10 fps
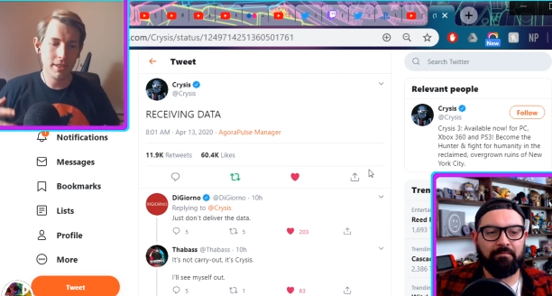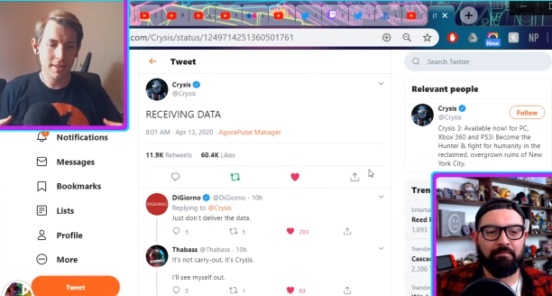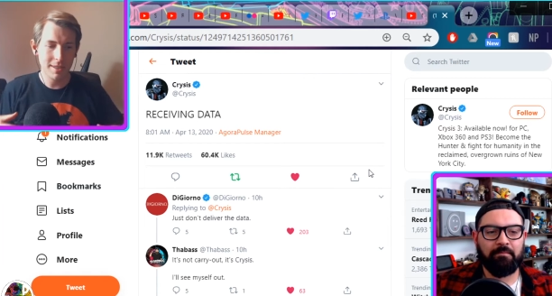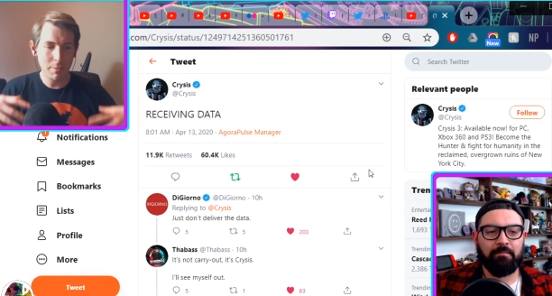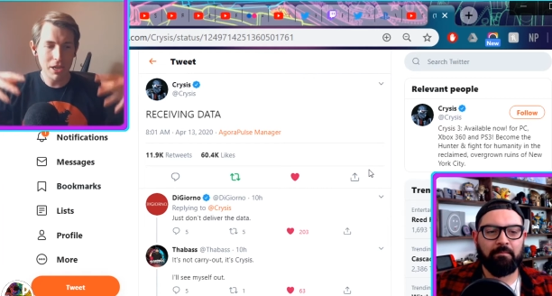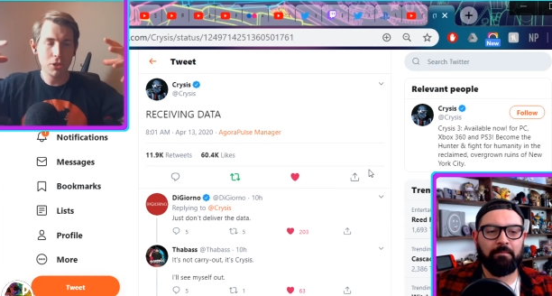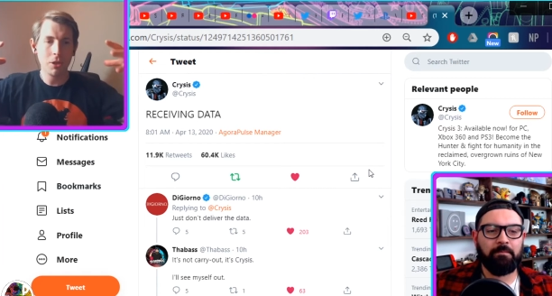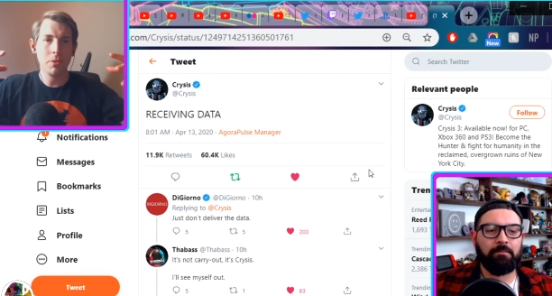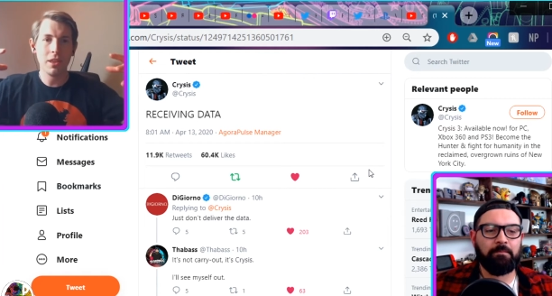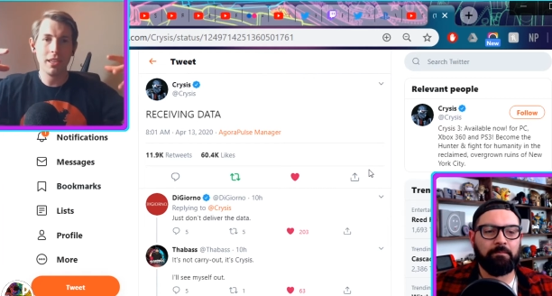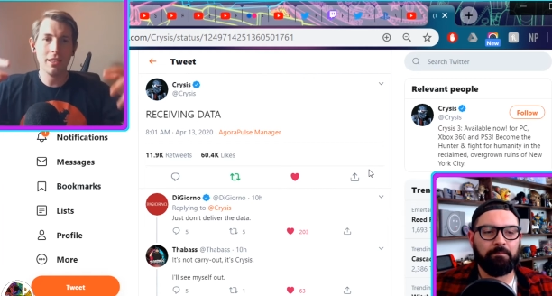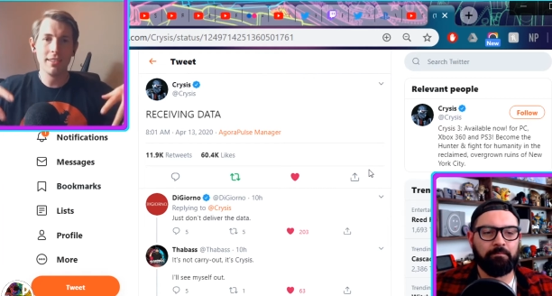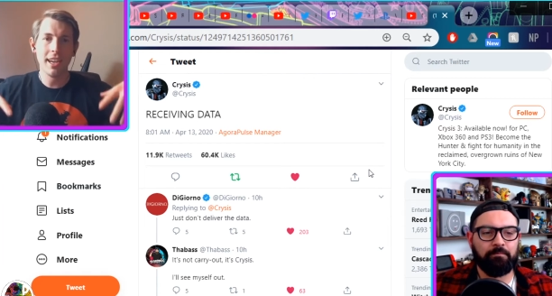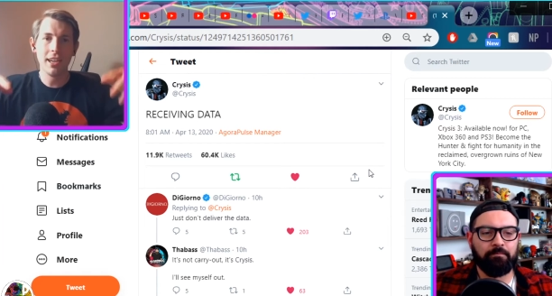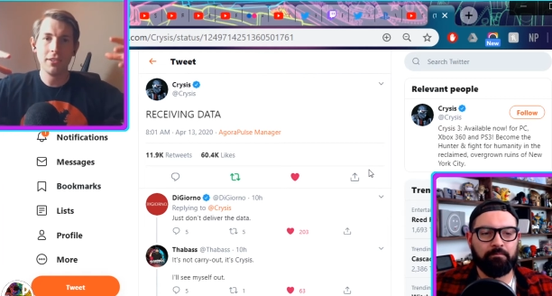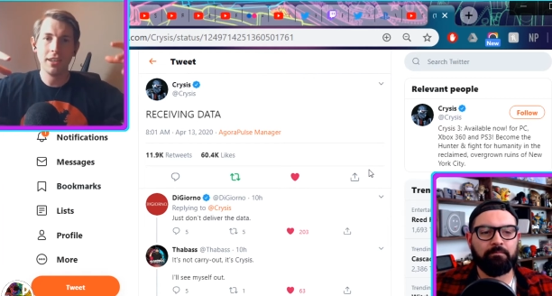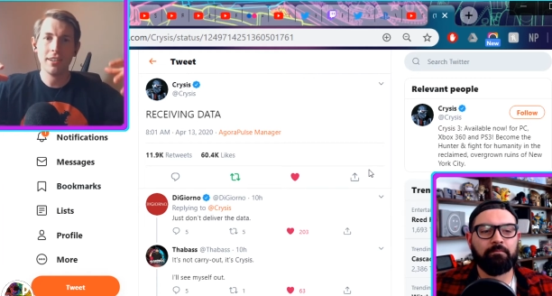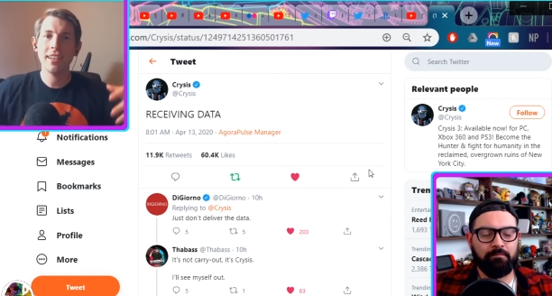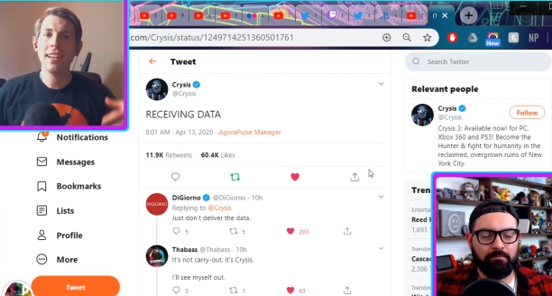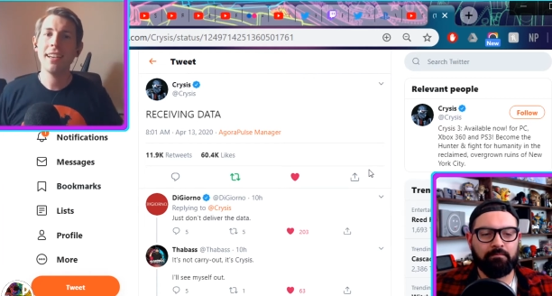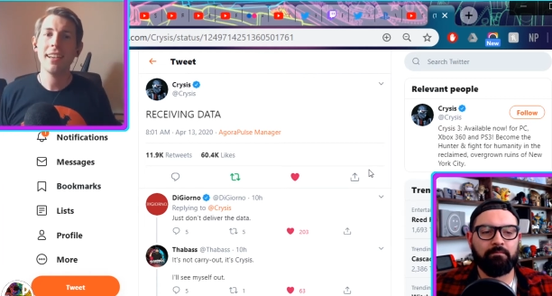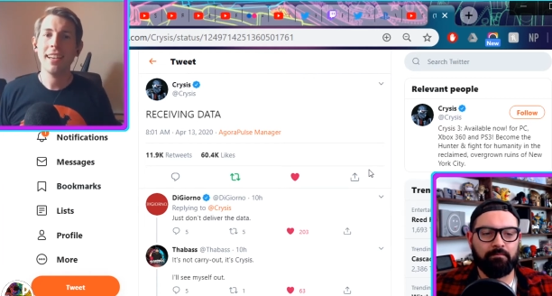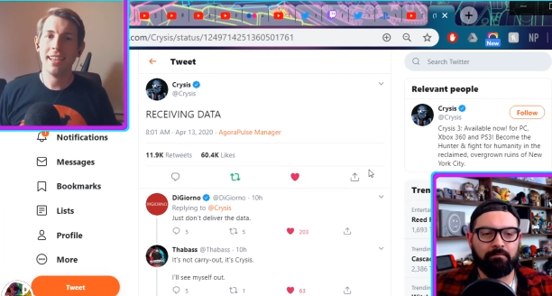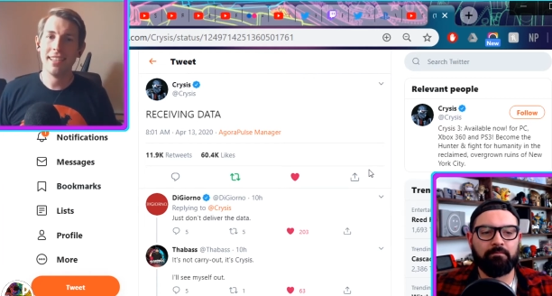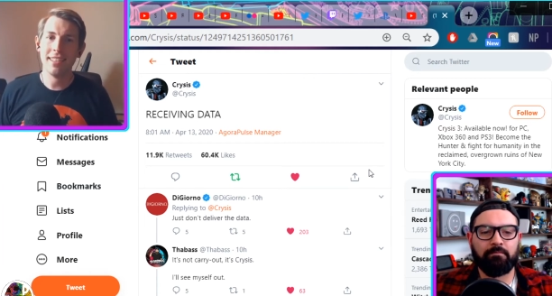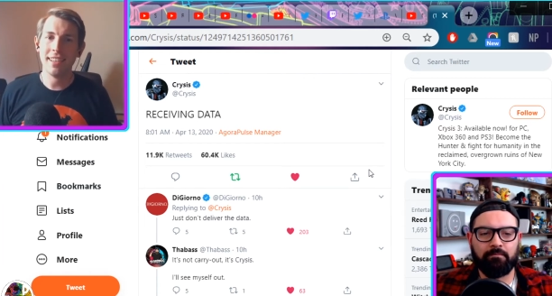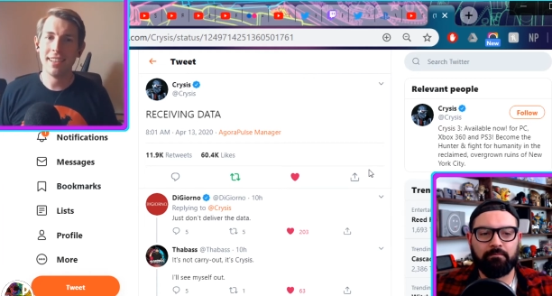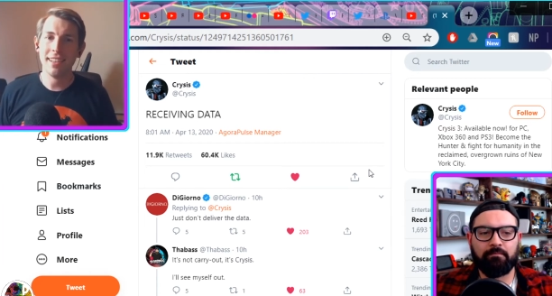Speaker 1: this spaceship thing, this Harrier, and